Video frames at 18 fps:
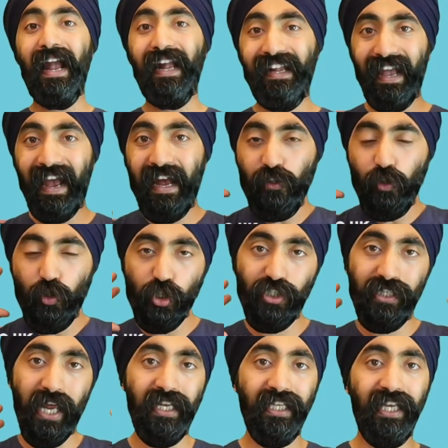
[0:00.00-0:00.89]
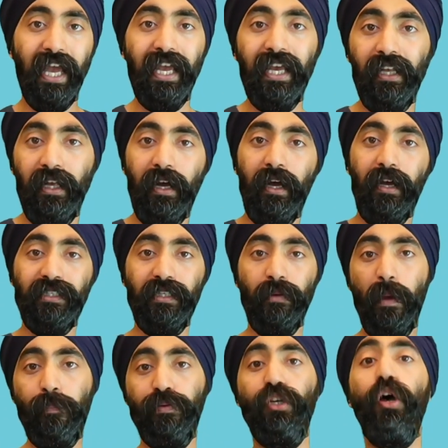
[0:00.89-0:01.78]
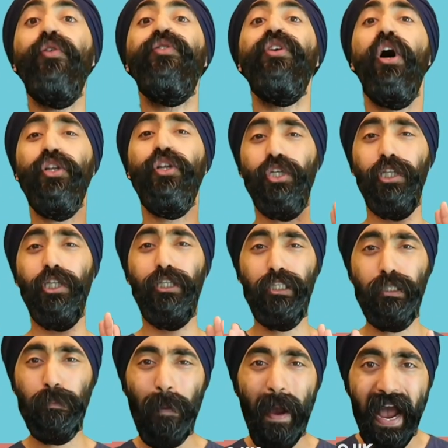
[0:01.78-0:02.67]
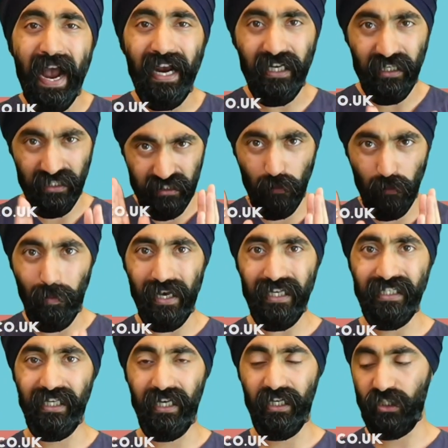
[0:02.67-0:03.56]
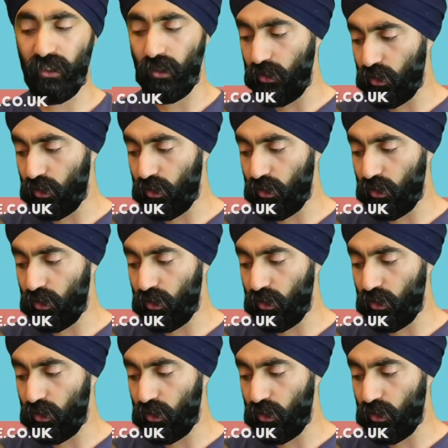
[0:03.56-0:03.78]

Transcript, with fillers: Can you just dedicate uh, some episodes to back to basics?